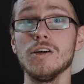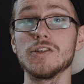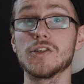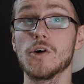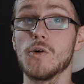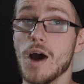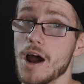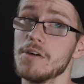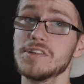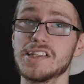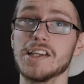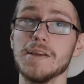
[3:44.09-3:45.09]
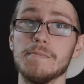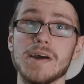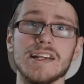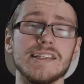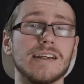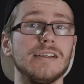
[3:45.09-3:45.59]
So our team
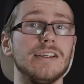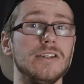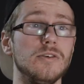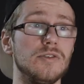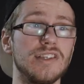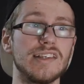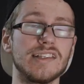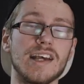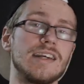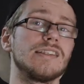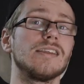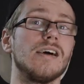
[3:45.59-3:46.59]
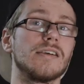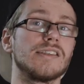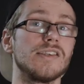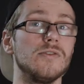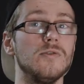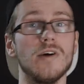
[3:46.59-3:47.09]
basically uses
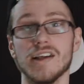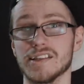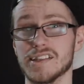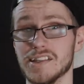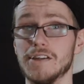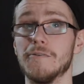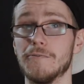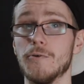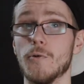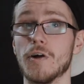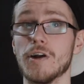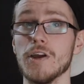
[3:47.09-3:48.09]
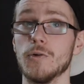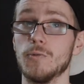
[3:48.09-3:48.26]
S-Log2 and Cine4.